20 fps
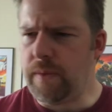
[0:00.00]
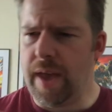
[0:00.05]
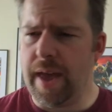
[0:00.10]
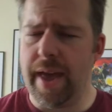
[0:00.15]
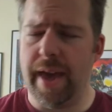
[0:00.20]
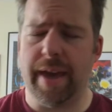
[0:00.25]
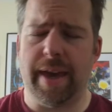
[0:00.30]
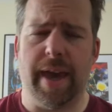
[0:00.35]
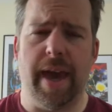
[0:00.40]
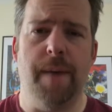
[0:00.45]

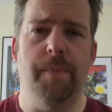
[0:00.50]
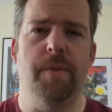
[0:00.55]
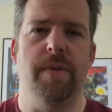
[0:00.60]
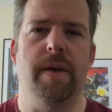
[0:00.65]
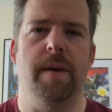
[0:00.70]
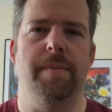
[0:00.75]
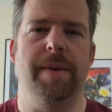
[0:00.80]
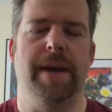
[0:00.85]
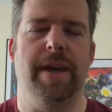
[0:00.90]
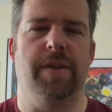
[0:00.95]
It came with
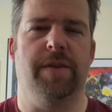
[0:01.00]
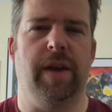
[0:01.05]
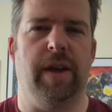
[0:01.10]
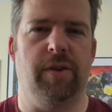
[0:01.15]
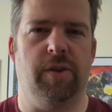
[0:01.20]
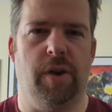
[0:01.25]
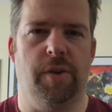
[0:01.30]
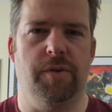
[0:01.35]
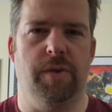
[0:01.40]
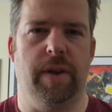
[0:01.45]
the Amiga
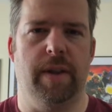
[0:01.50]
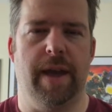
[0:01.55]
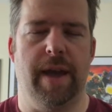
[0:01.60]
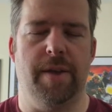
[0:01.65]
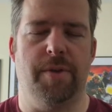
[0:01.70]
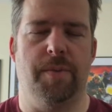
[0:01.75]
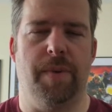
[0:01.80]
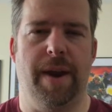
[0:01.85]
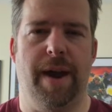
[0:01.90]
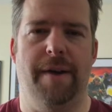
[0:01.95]
600.
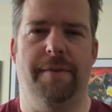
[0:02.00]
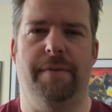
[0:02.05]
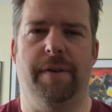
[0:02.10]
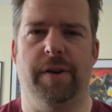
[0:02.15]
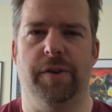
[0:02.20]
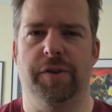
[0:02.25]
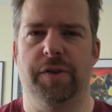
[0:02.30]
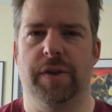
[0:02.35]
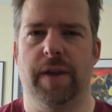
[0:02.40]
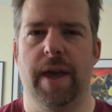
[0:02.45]
That's where I
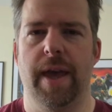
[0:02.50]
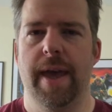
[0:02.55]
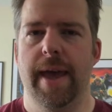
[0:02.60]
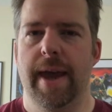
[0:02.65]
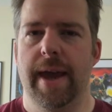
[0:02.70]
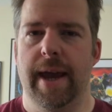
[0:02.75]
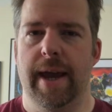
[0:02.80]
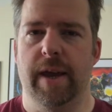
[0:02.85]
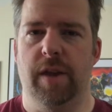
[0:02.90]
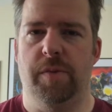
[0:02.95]
first
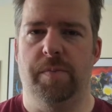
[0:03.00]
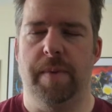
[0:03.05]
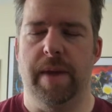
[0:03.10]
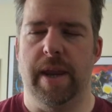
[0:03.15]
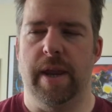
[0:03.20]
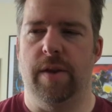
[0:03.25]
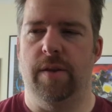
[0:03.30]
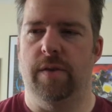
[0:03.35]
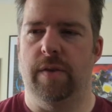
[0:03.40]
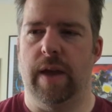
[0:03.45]

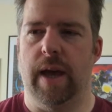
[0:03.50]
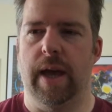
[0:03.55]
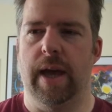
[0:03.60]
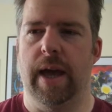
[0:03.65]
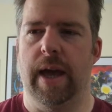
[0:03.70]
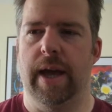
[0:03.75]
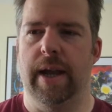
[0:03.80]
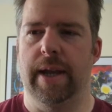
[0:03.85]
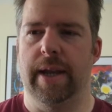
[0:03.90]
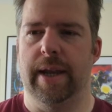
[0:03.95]
experienced it,
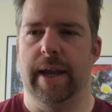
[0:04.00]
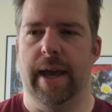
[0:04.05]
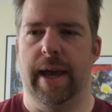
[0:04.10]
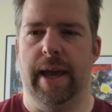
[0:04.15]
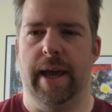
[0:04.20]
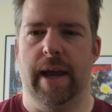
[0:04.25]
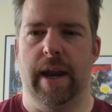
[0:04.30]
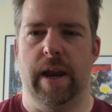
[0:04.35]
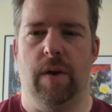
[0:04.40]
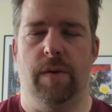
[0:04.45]
and
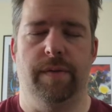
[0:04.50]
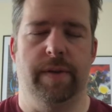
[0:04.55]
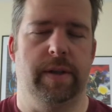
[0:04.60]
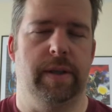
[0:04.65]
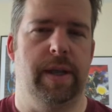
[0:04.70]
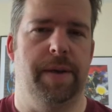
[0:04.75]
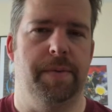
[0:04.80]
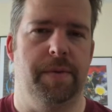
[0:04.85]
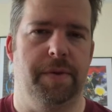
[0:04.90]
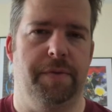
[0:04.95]

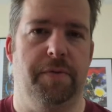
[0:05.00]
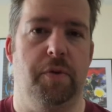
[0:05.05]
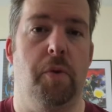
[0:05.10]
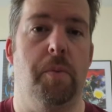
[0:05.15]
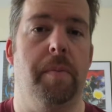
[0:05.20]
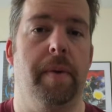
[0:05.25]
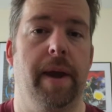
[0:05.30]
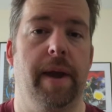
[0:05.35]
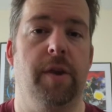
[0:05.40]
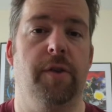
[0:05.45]
obviously it was a
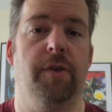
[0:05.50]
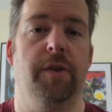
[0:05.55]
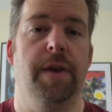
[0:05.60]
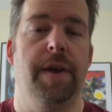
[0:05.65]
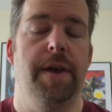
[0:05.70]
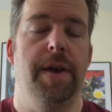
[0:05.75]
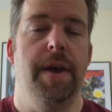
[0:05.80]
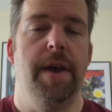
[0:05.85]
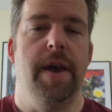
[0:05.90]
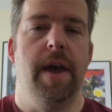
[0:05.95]
full price
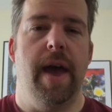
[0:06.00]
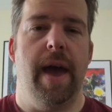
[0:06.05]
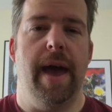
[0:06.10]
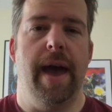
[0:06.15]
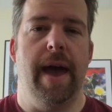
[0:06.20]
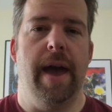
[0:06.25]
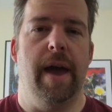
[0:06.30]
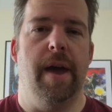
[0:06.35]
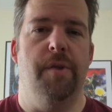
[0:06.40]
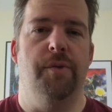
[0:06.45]

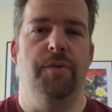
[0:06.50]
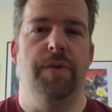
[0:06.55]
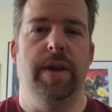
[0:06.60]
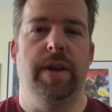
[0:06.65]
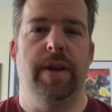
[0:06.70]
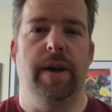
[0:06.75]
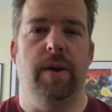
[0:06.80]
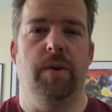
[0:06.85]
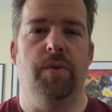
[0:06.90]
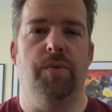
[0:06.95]

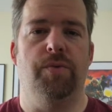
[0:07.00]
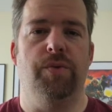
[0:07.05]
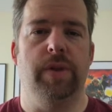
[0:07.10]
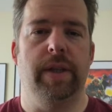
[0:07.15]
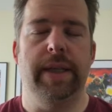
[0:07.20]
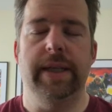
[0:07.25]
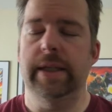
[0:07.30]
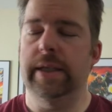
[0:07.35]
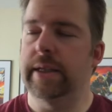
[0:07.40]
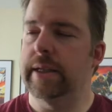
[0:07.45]
retail
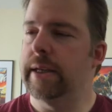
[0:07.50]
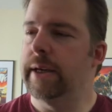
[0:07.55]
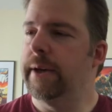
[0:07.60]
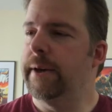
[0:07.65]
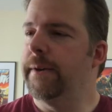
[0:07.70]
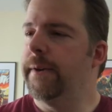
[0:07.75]
release.